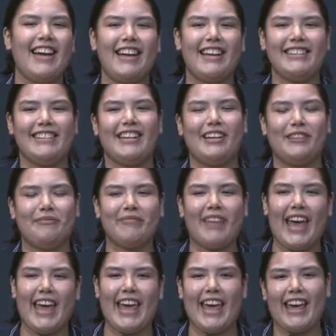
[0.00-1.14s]
And
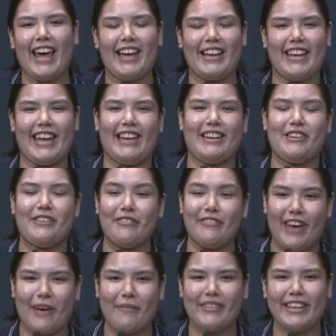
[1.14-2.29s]
I gained a new
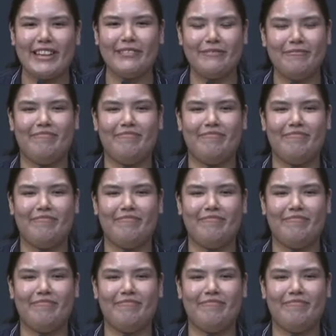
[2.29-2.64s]
family.